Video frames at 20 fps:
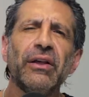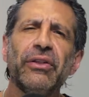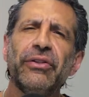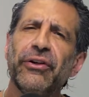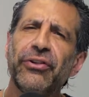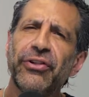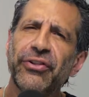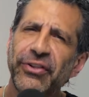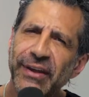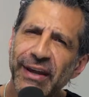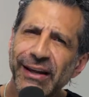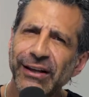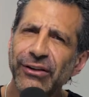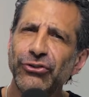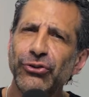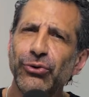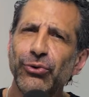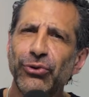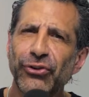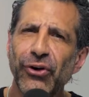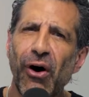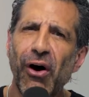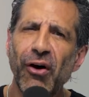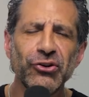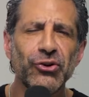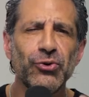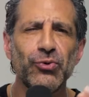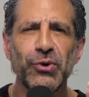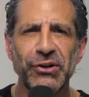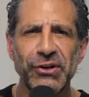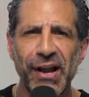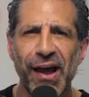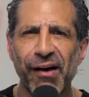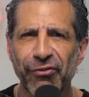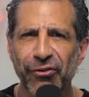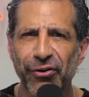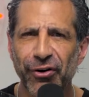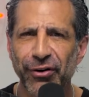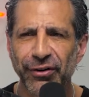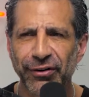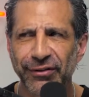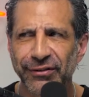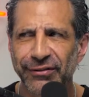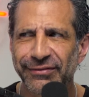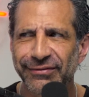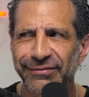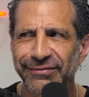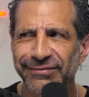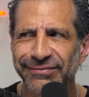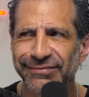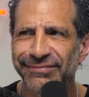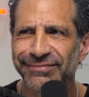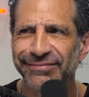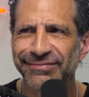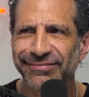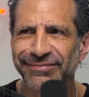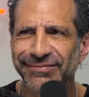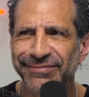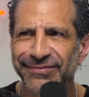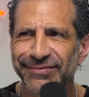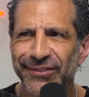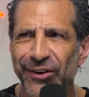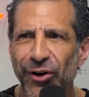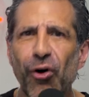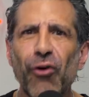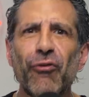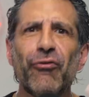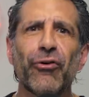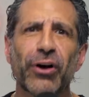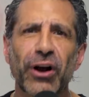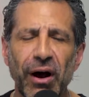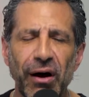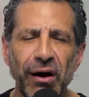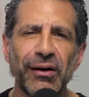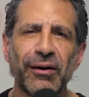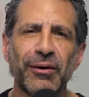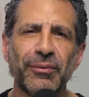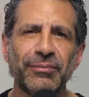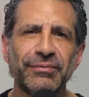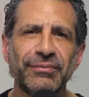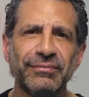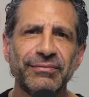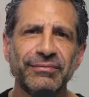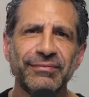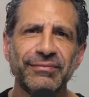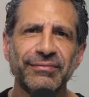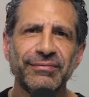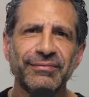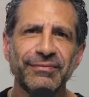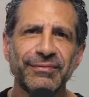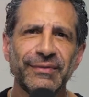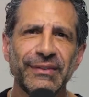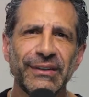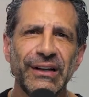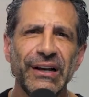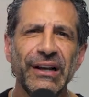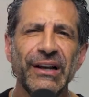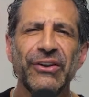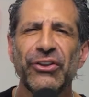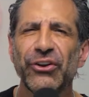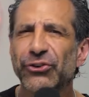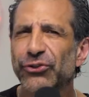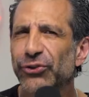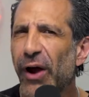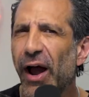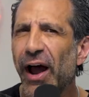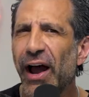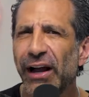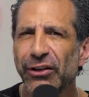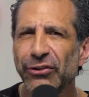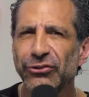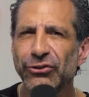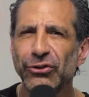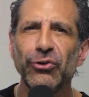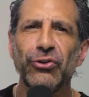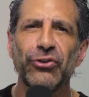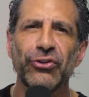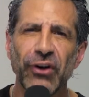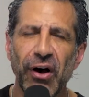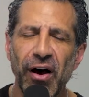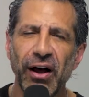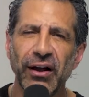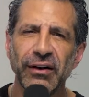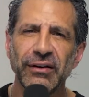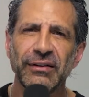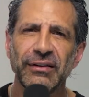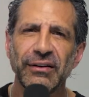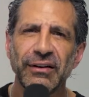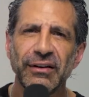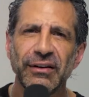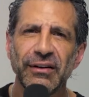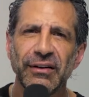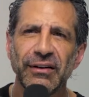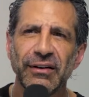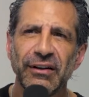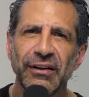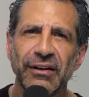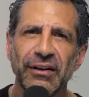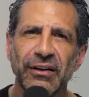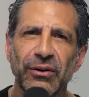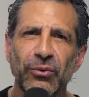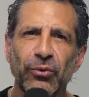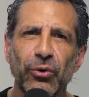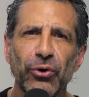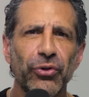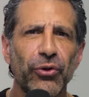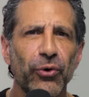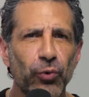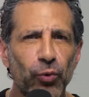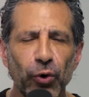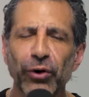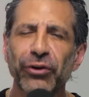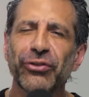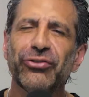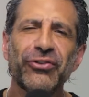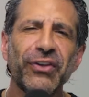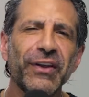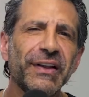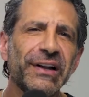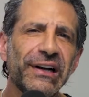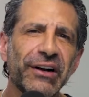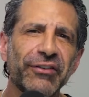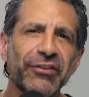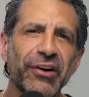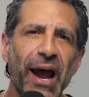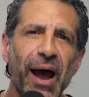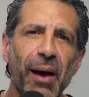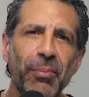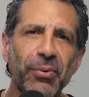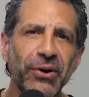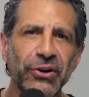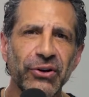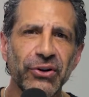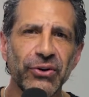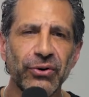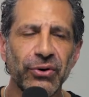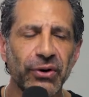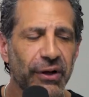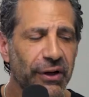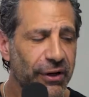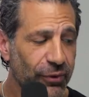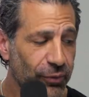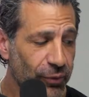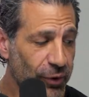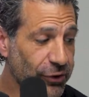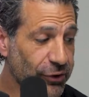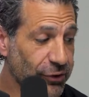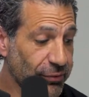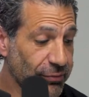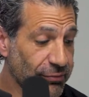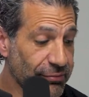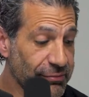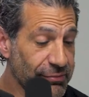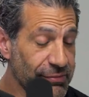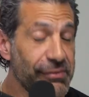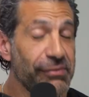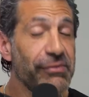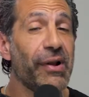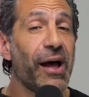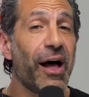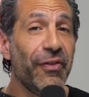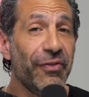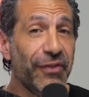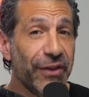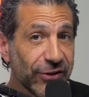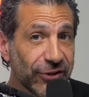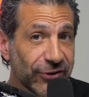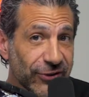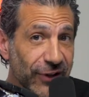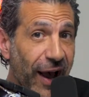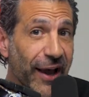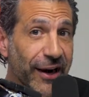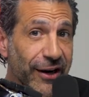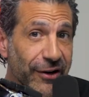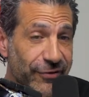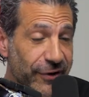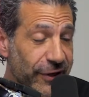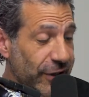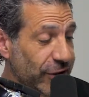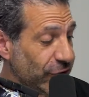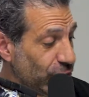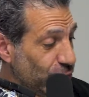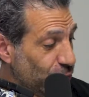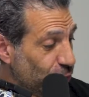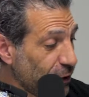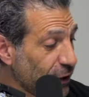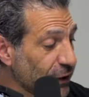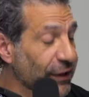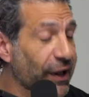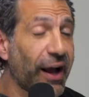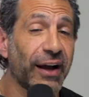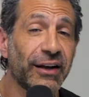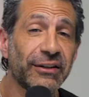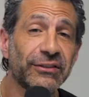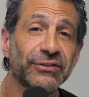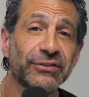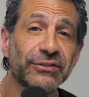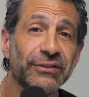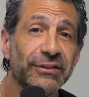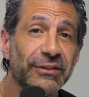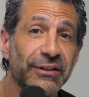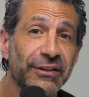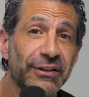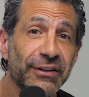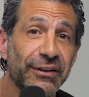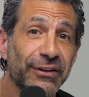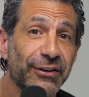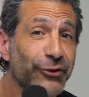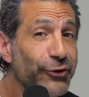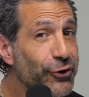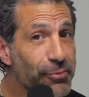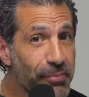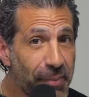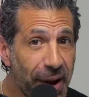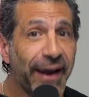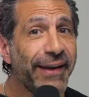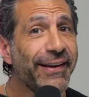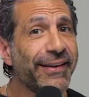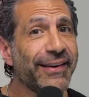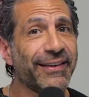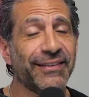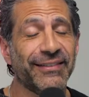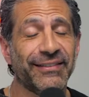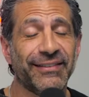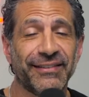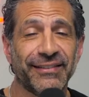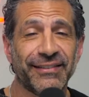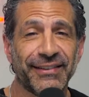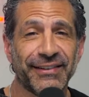The things you thought you would never overcome, the trials you thought were the worst thing that ever happened to you, when on this side of it, you realize you made it.